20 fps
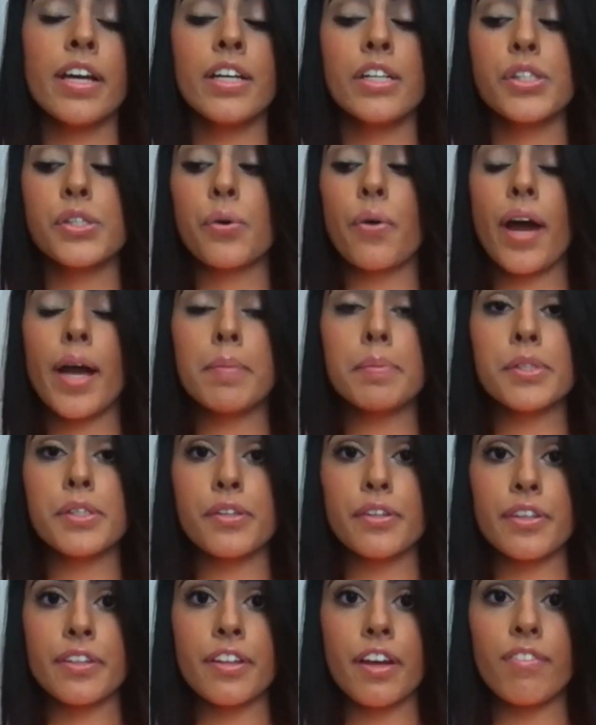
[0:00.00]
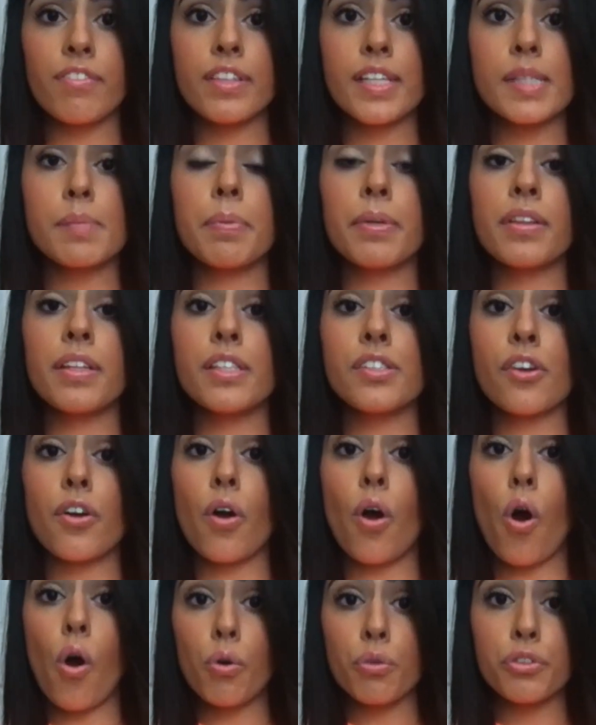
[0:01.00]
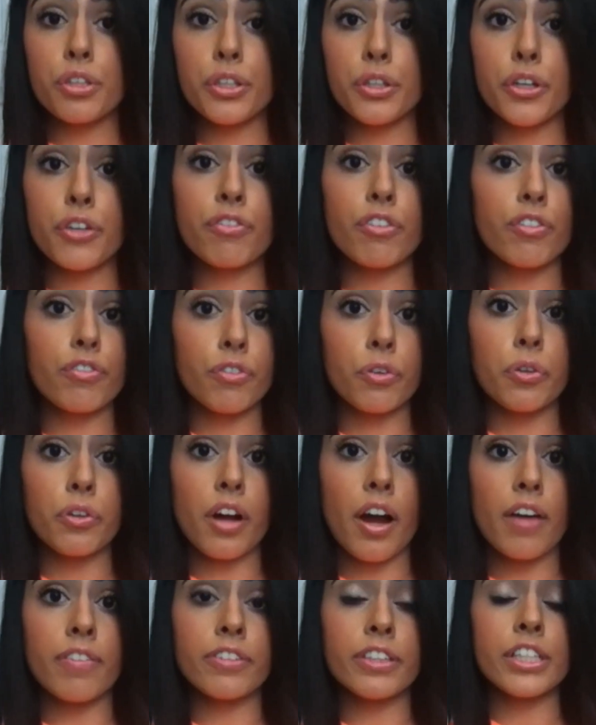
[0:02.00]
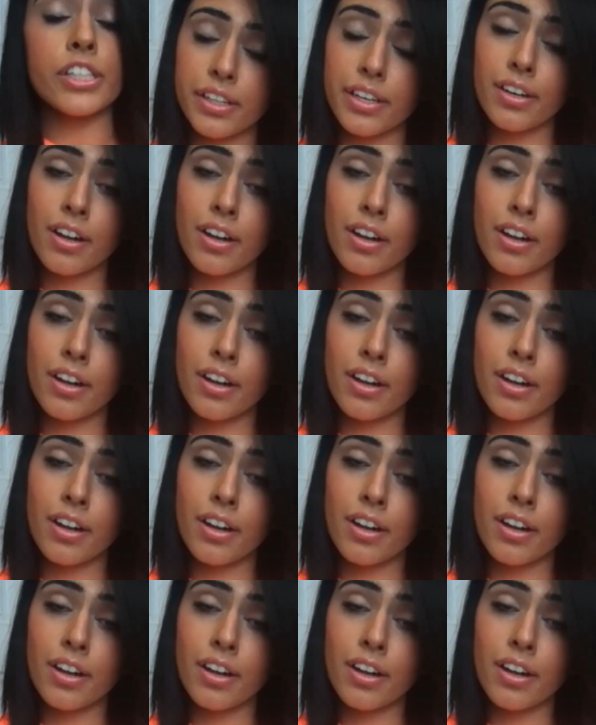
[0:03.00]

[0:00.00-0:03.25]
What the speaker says: So I absolutely love these, but these are only good for full coverage.